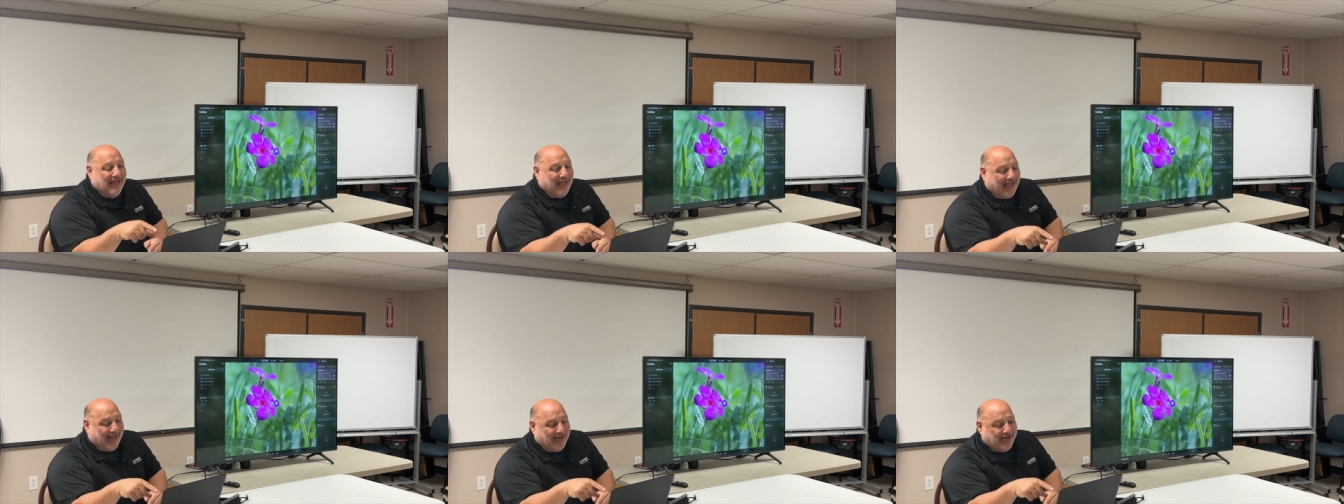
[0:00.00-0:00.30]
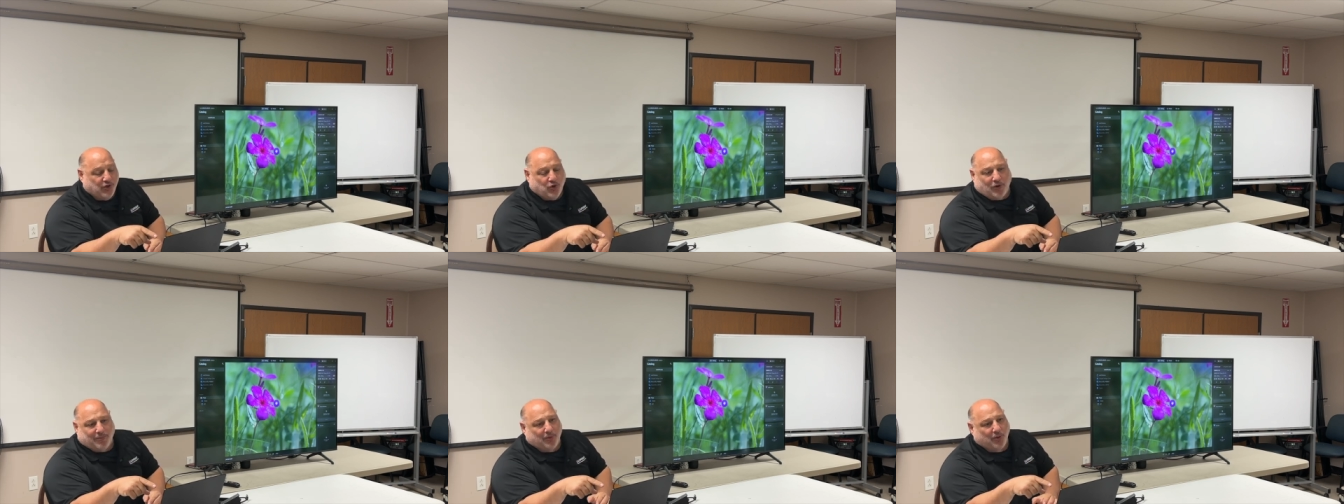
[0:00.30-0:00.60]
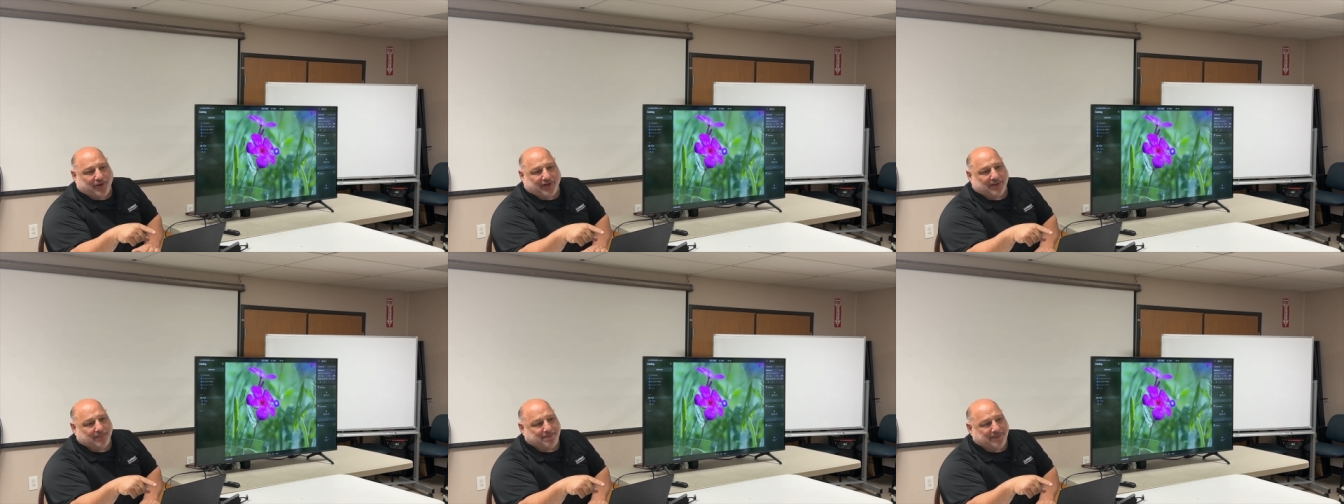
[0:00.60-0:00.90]
I knew I'm
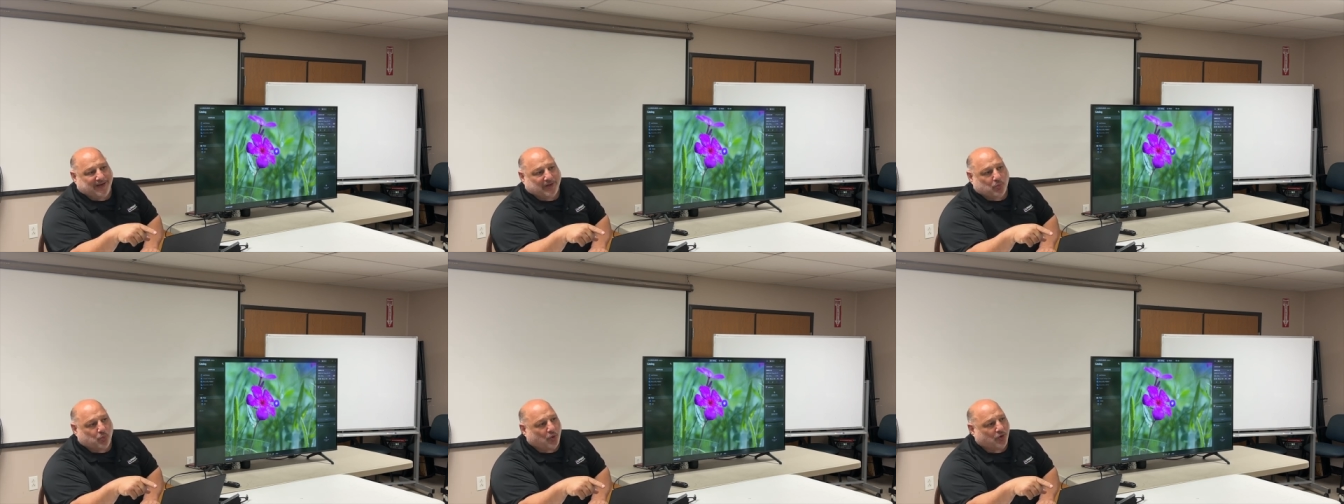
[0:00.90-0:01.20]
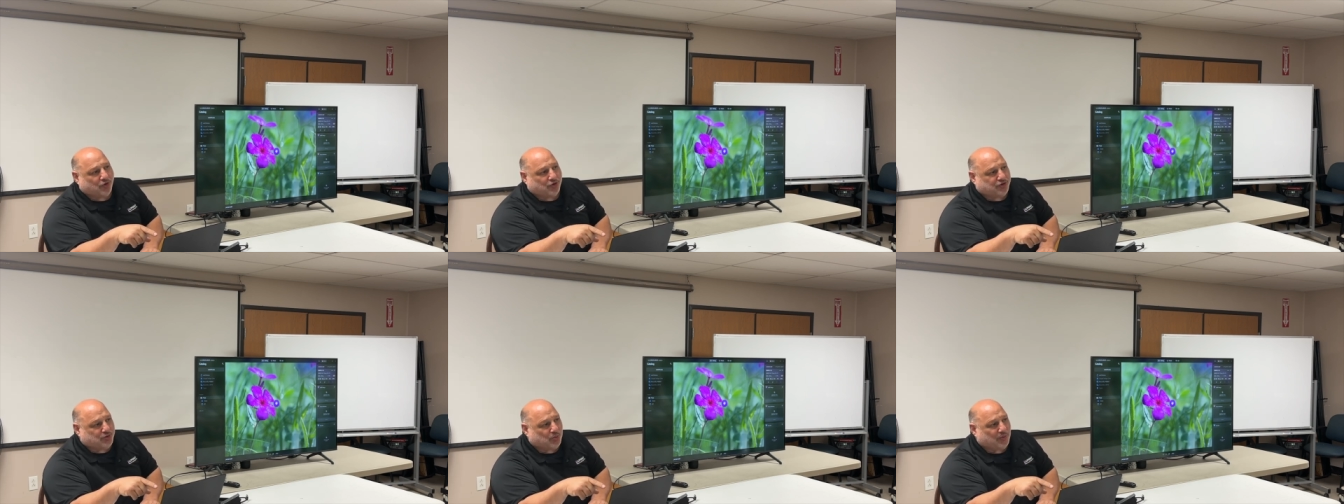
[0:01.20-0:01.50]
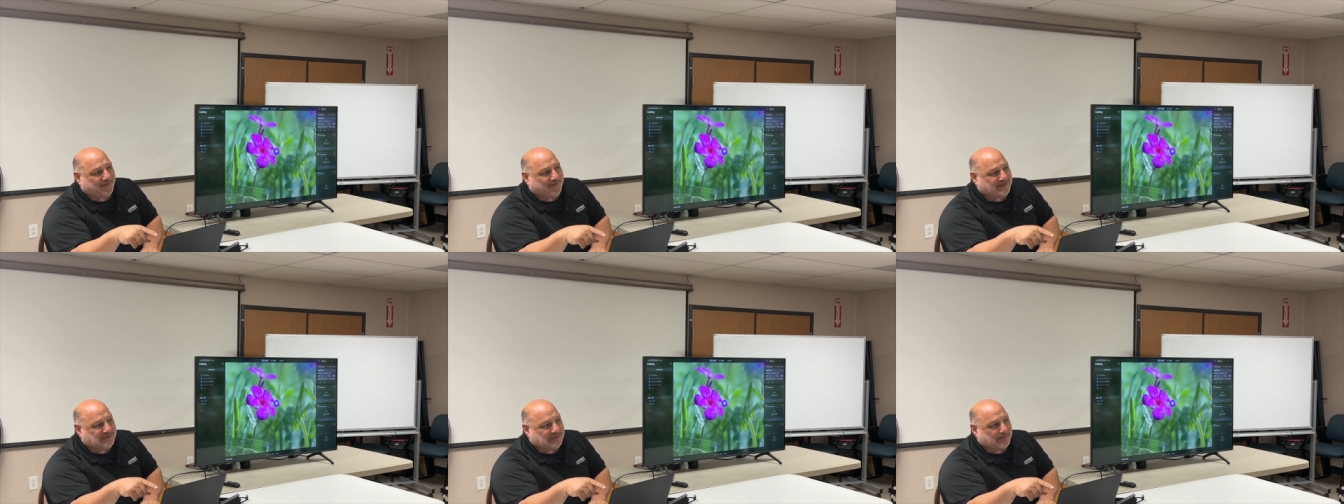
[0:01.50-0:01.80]
only going to pick one or two
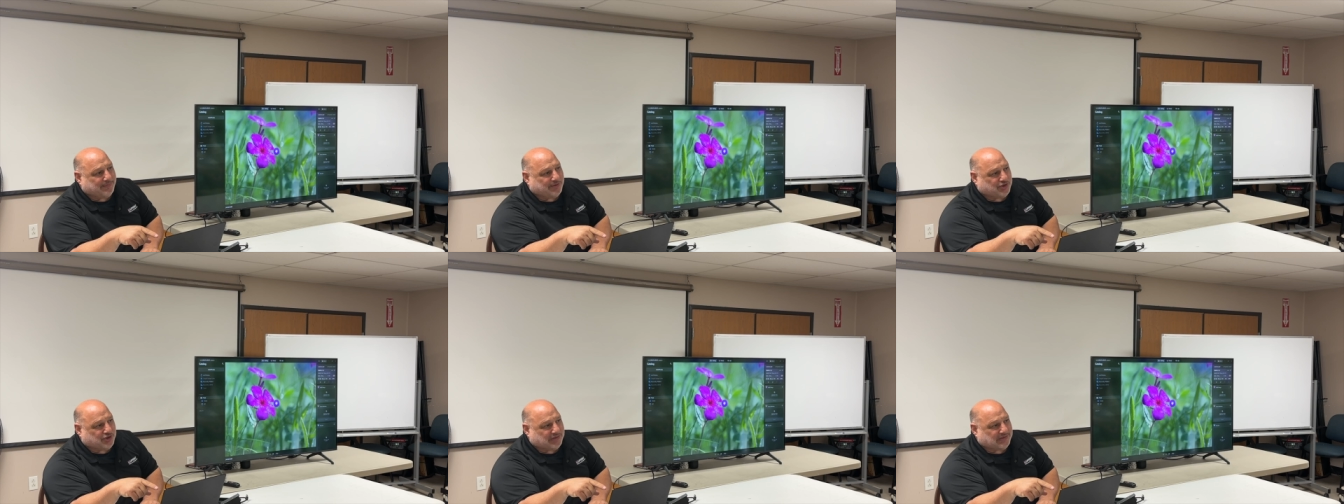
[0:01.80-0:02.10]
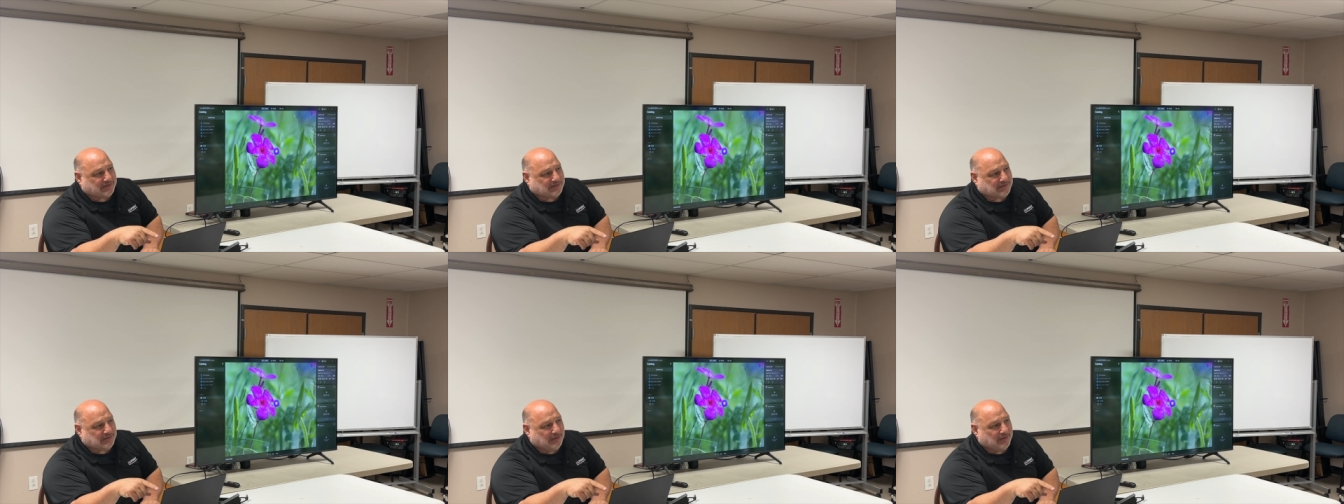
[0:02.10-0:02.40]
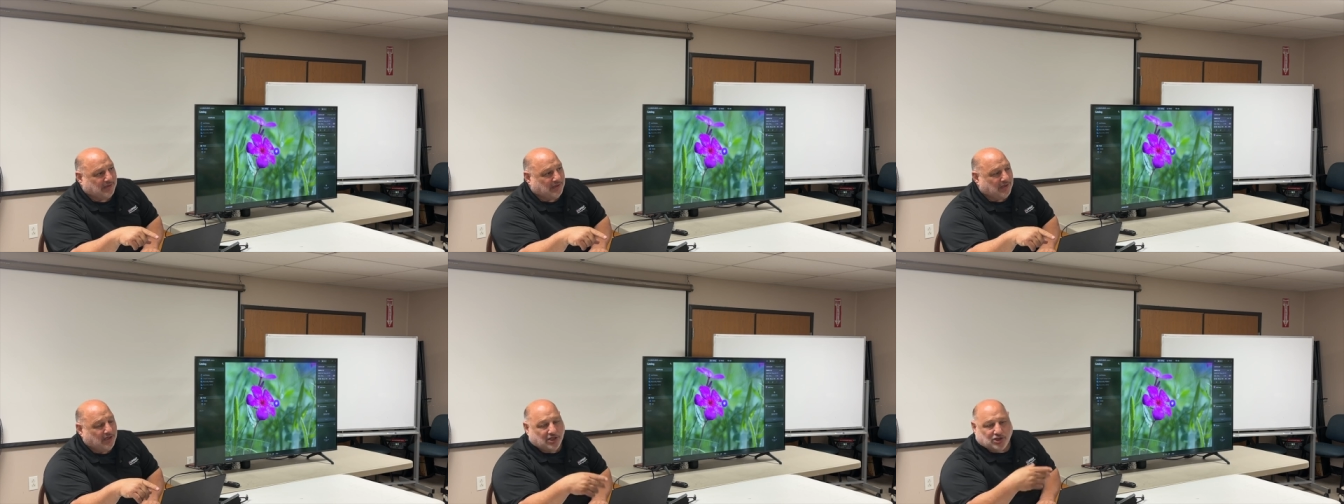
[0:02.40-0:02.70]
of these images,
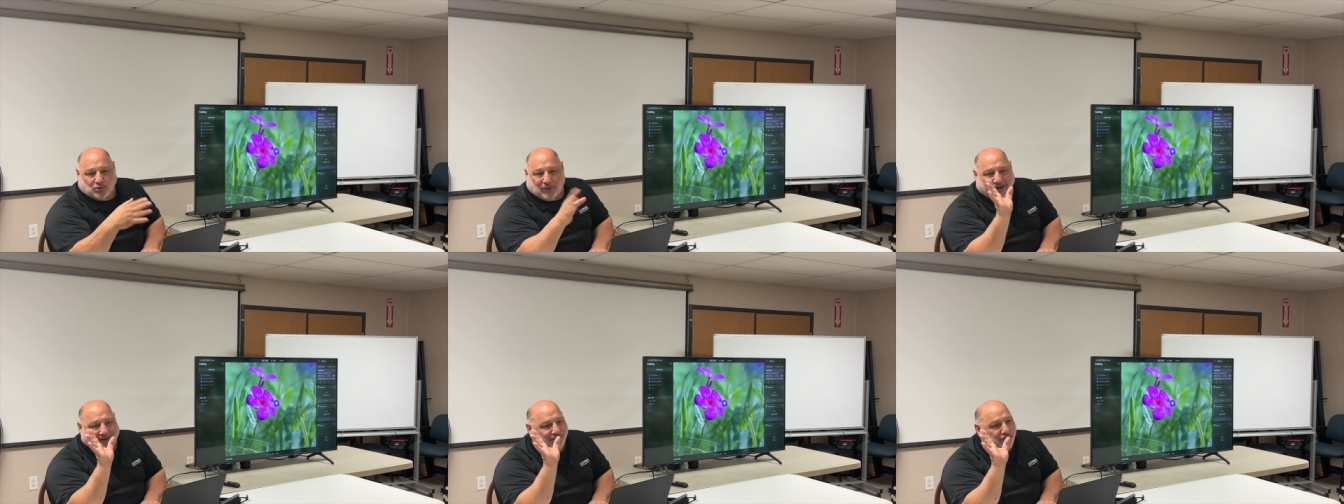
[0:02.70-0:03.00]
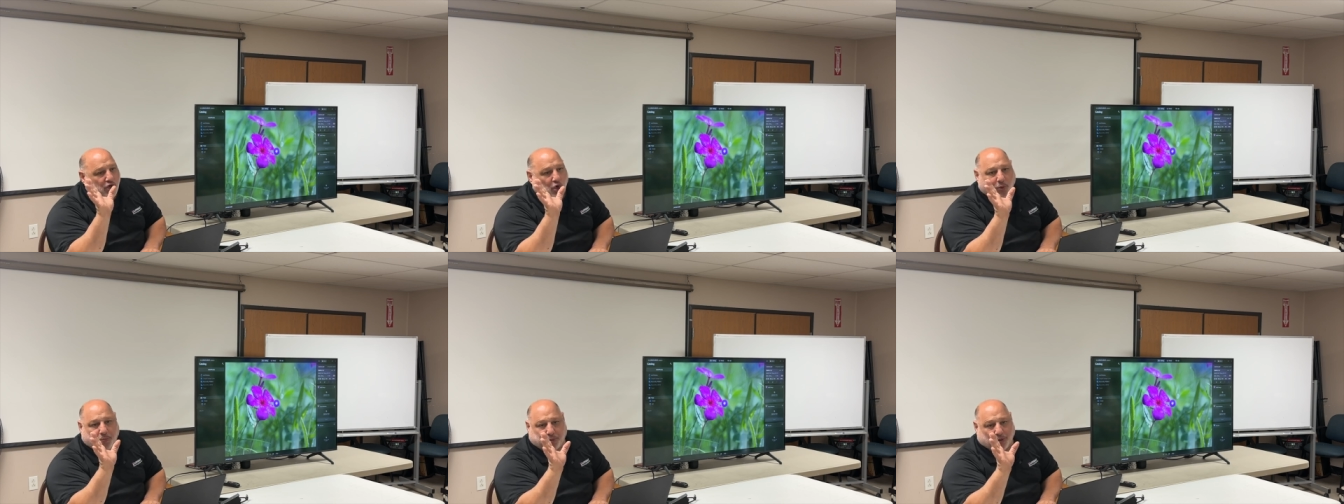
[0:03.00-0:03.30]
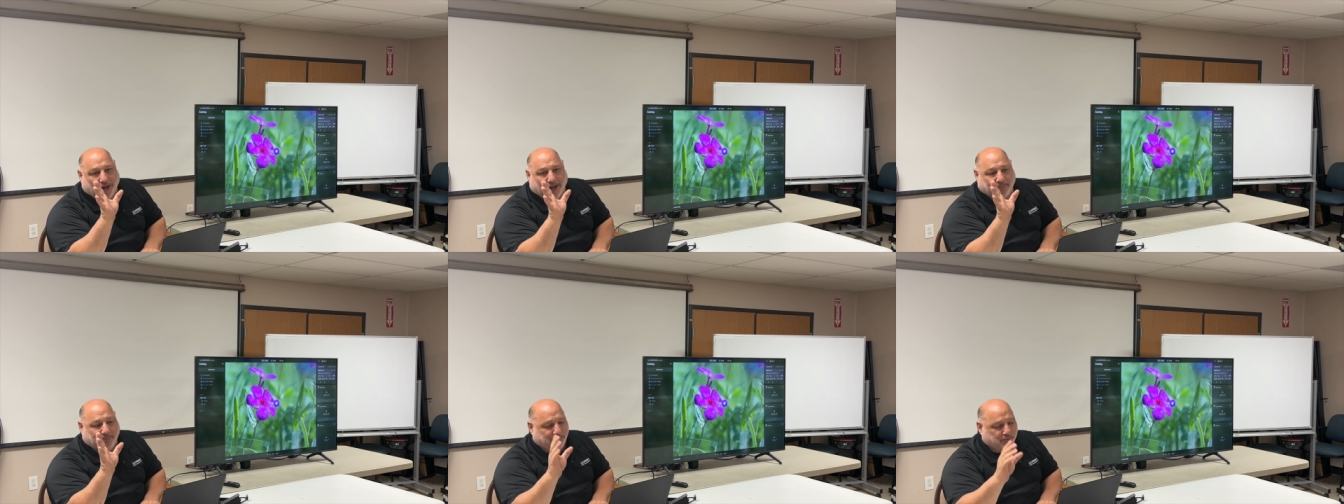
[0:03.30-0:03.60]
so I have no
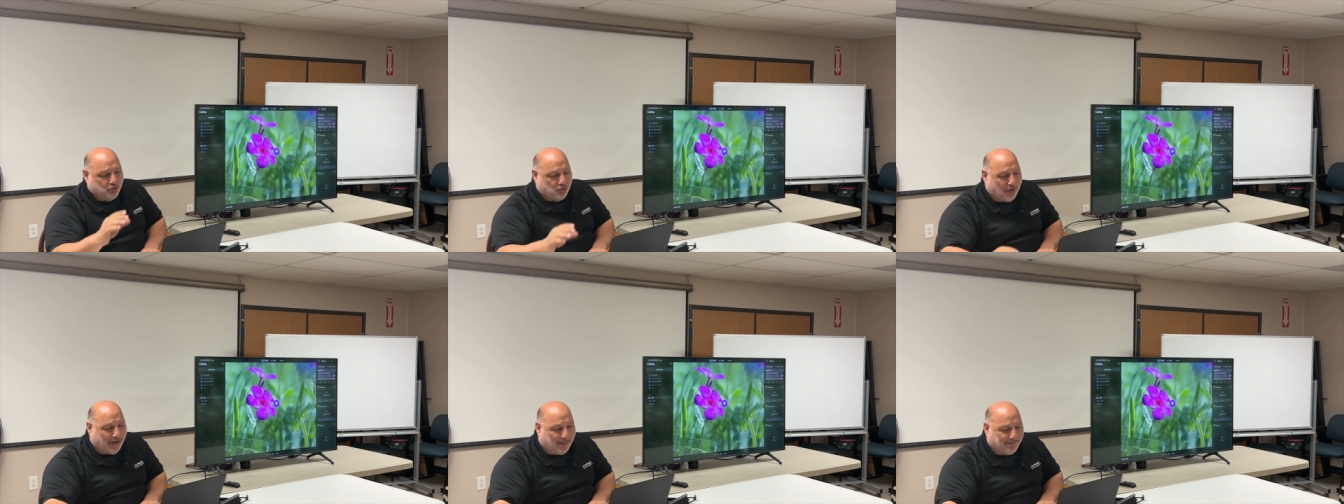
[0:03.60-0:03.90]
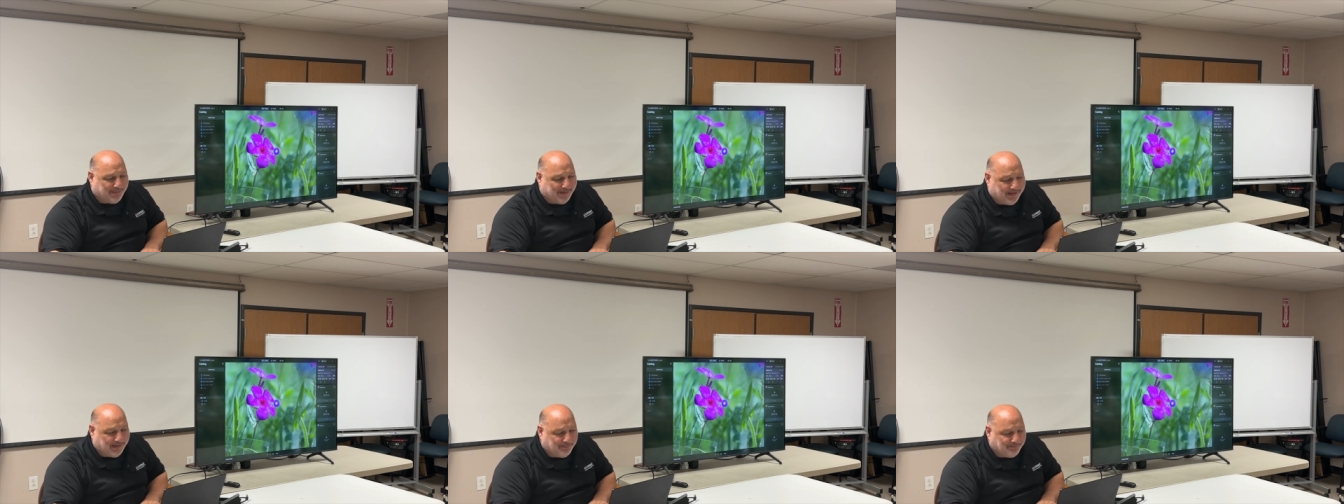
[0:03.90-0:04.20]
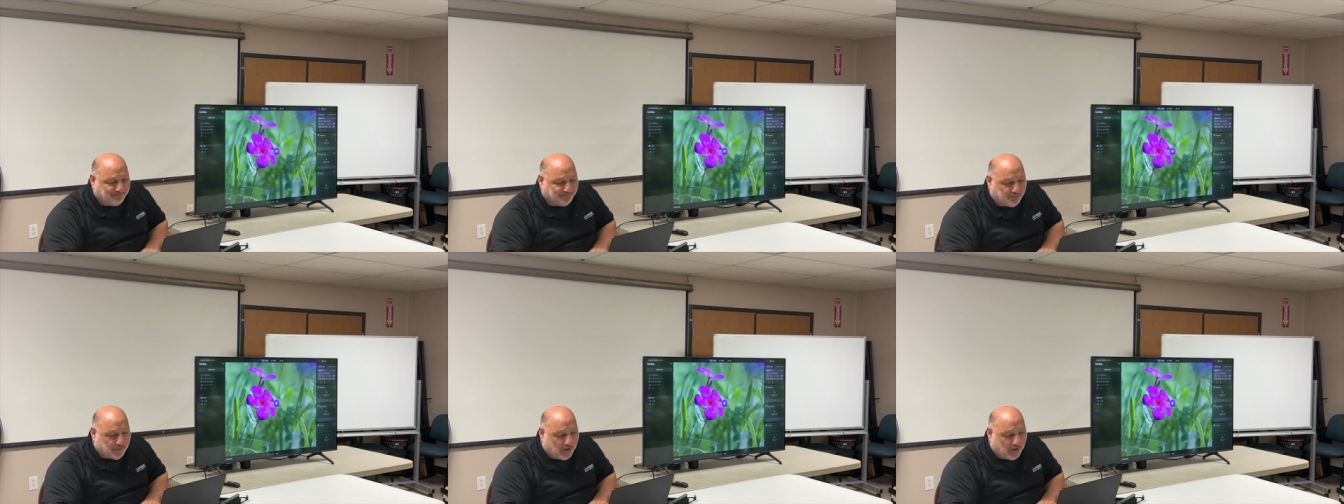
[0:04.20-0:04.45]
problem cropping.